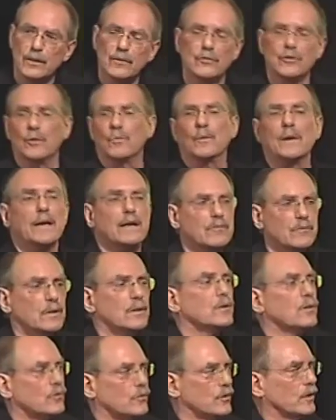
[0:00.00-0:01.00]
so we have to
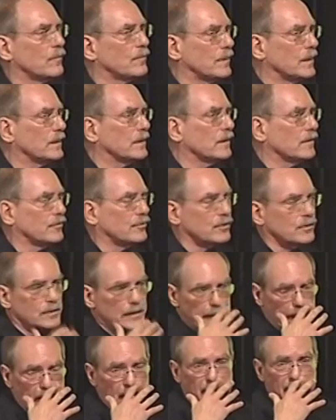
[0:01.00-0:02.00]
do something
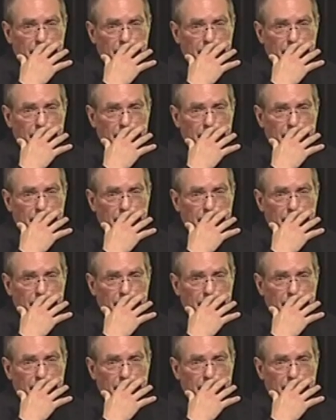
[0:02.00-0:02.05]
differently.